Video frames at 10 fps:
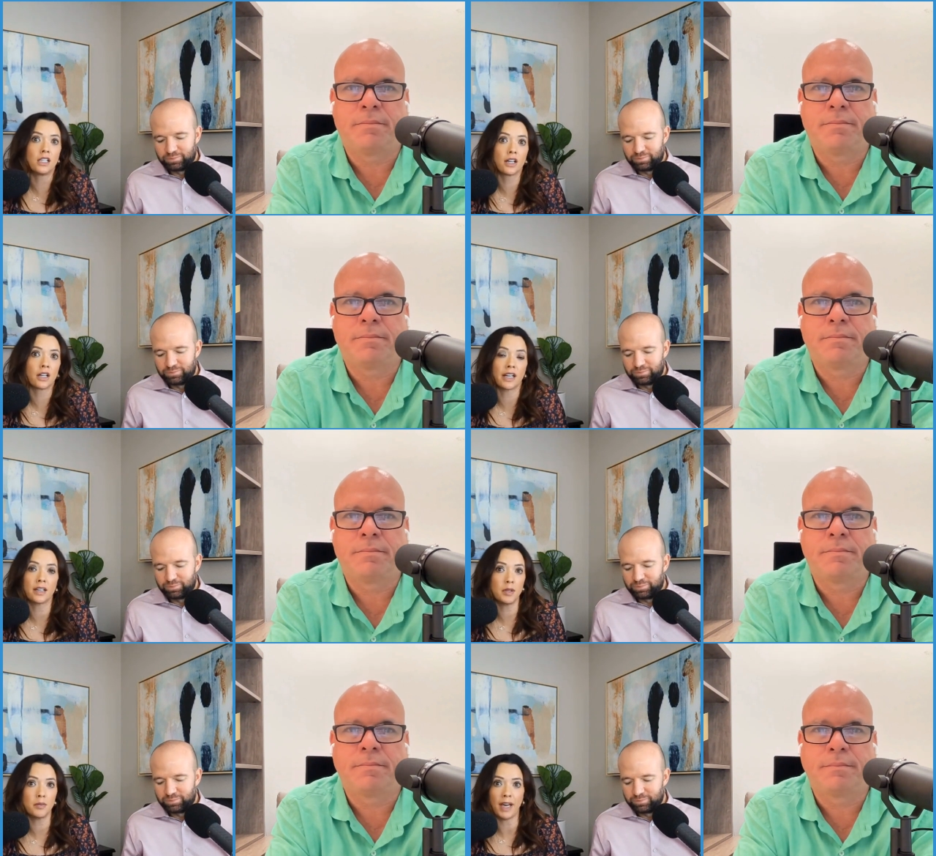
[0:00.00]
Speaker 1: you're going
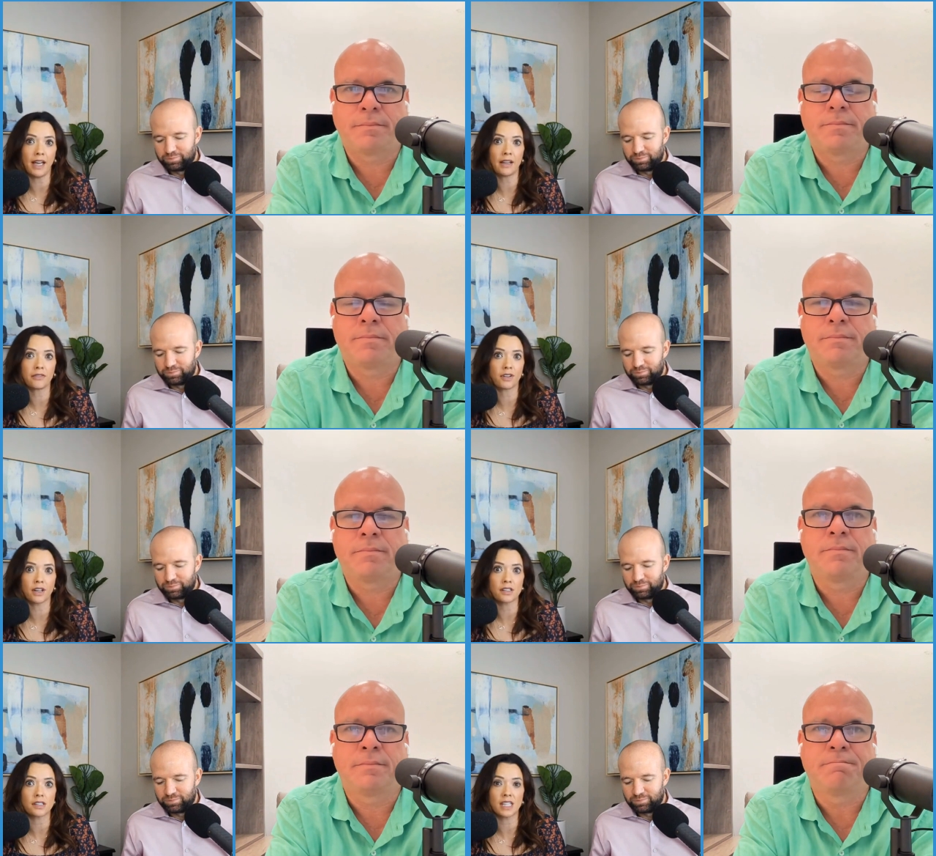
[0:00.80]
to be bad at
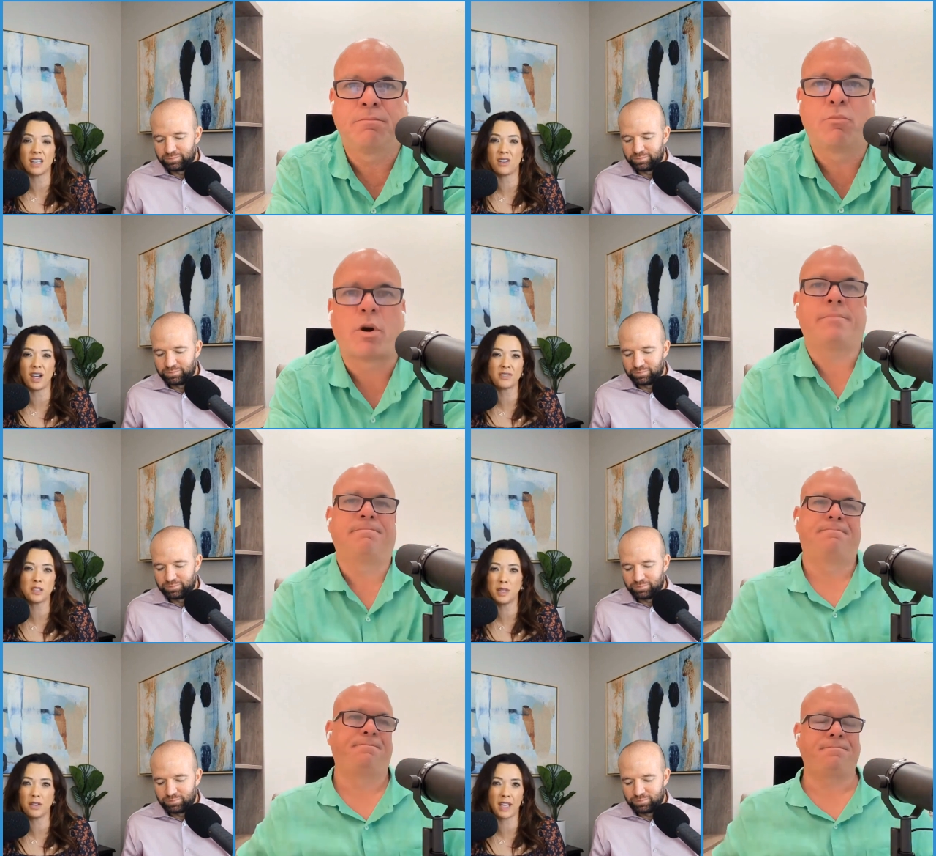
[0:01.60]
first and you right. have
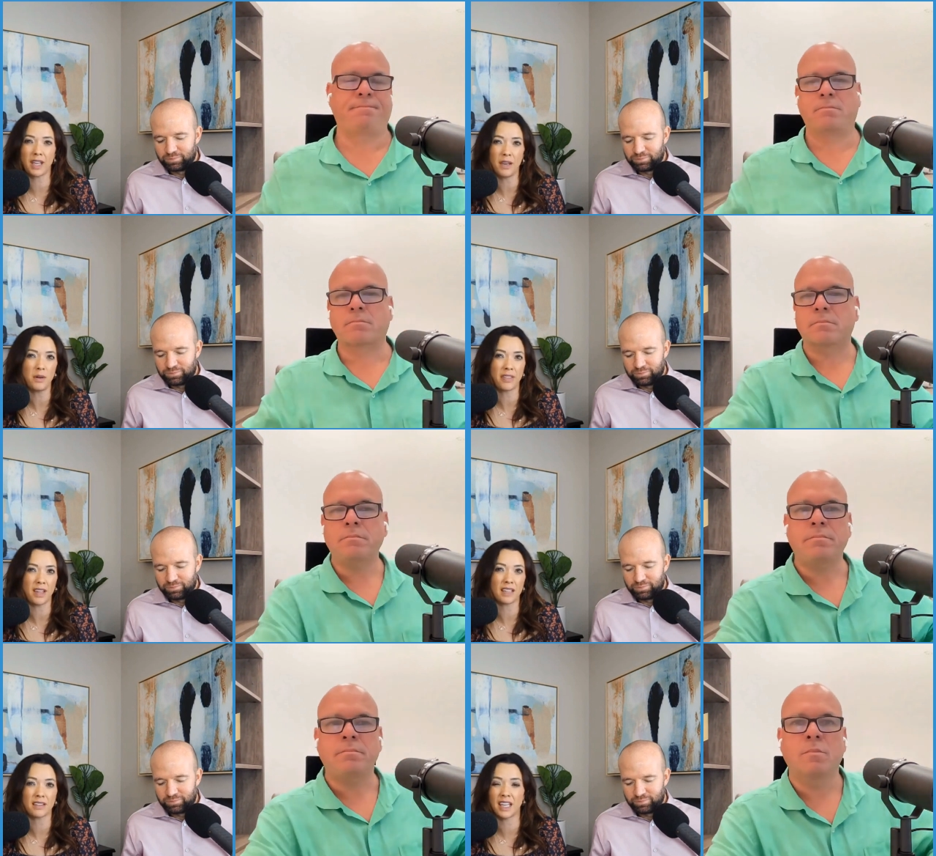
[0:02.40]
to be okay with
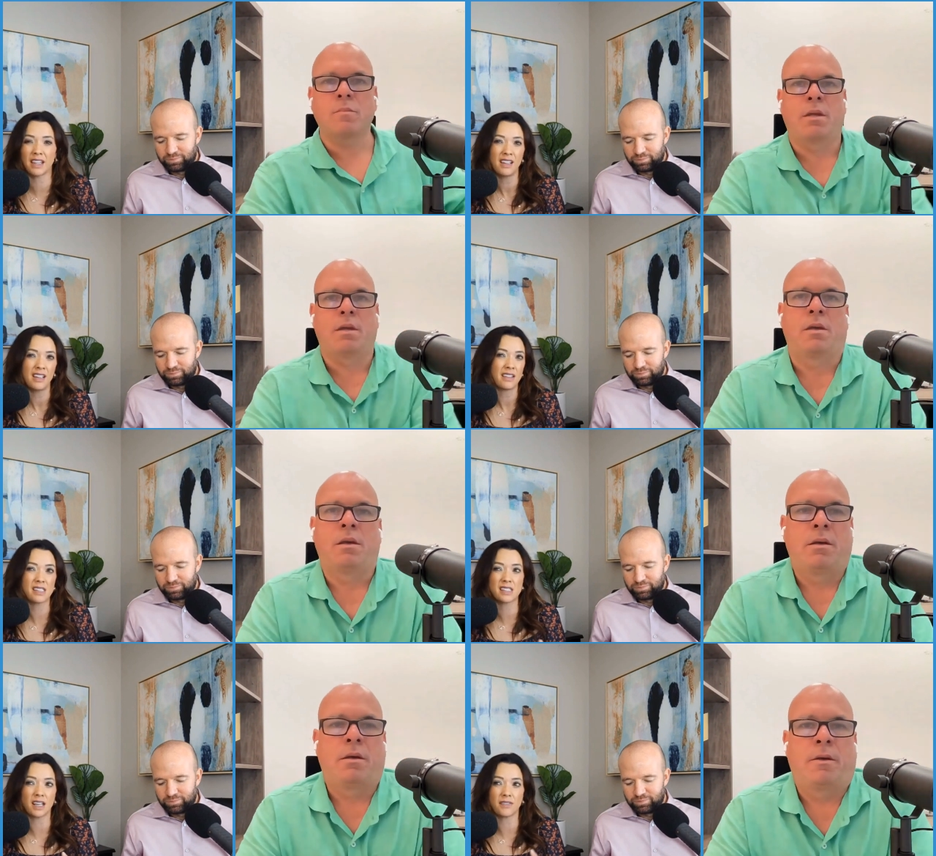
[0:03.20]
it like the
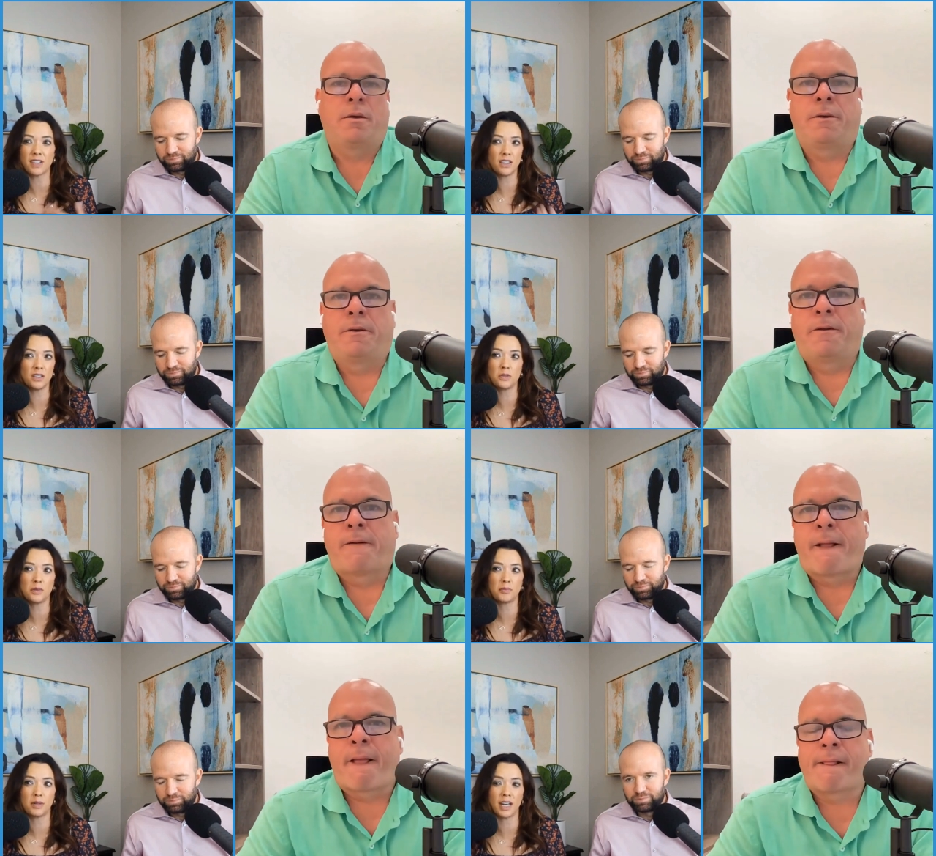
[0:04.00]
stuff that
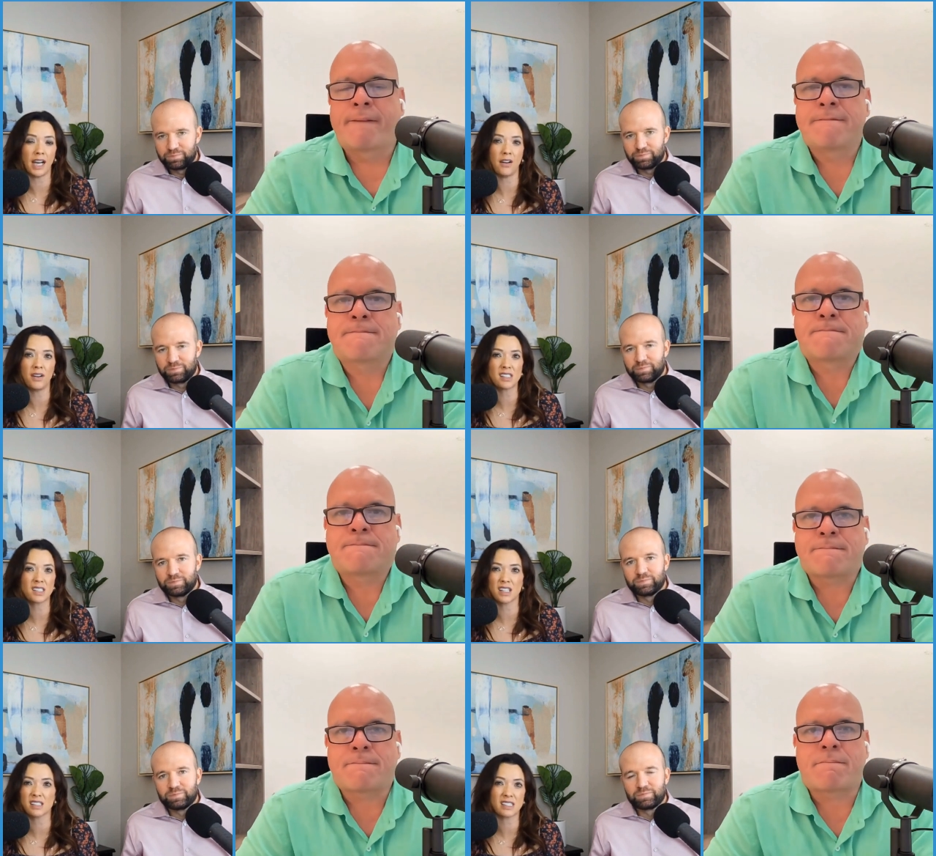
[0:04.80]
you put out is
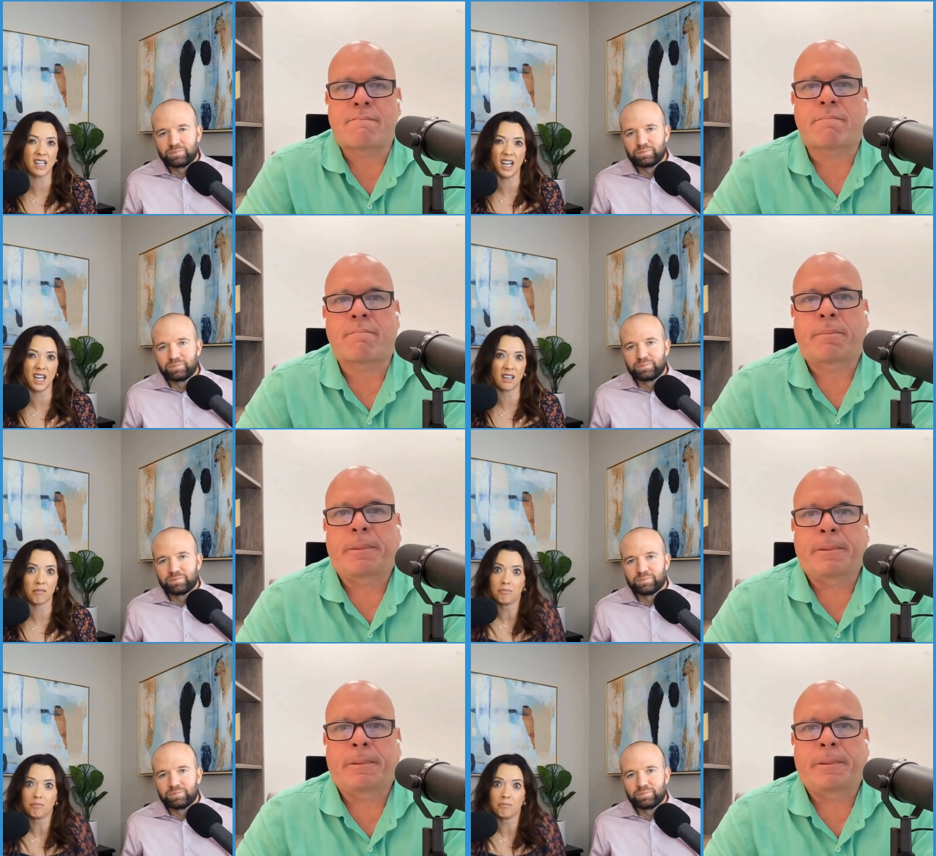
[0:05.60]
going to suck